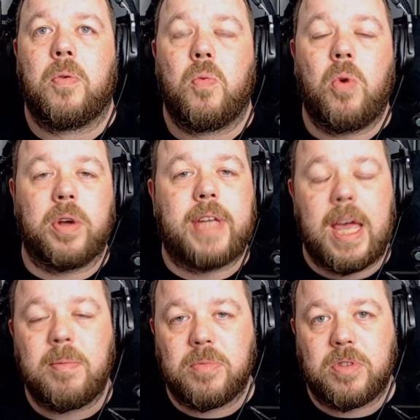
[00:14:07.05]
What
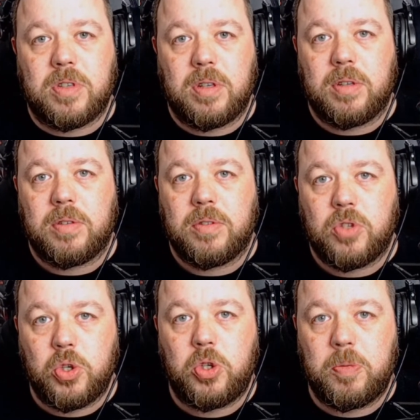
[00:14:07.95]
games
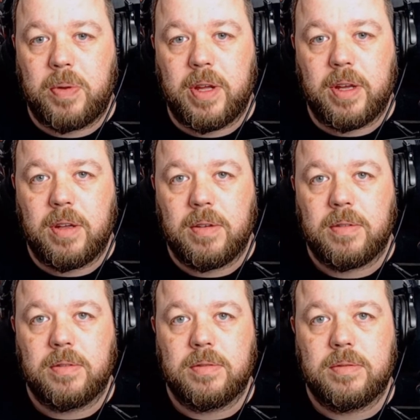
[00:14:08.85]
should you play?
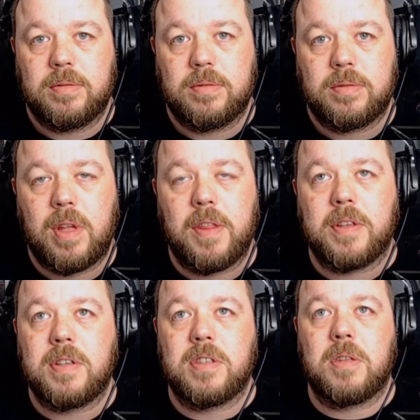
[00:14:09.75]
Now,
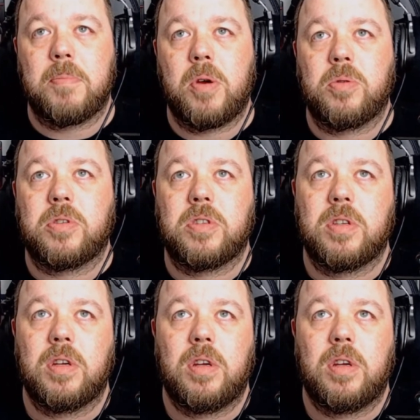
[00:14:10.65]
this is the most